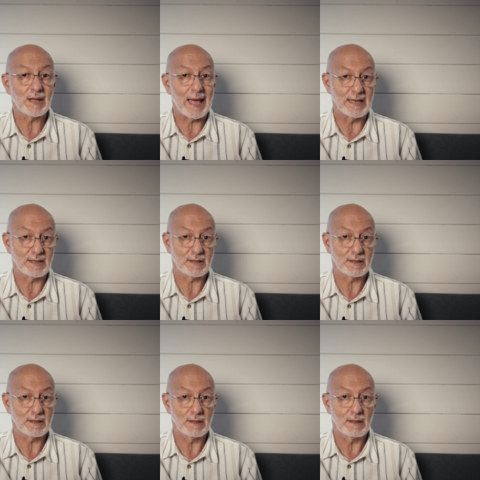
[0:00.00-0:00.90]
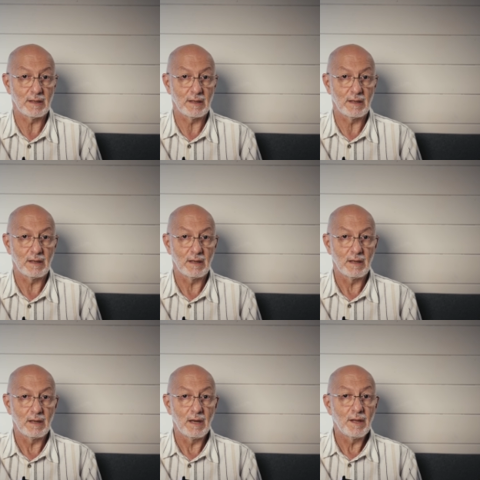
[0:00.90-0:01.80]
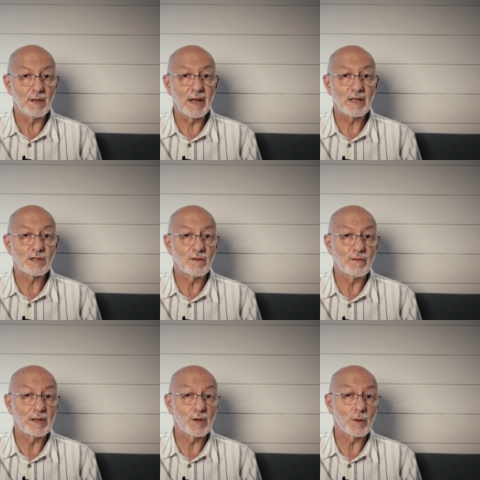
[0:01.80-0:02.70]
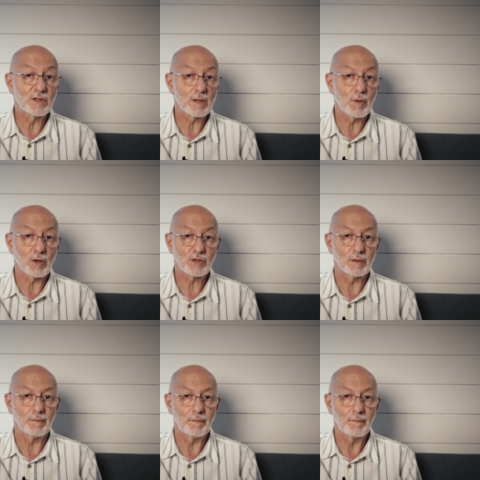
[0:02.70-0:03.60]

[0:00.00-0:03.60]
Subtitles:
less. The link to the video is at the bottom.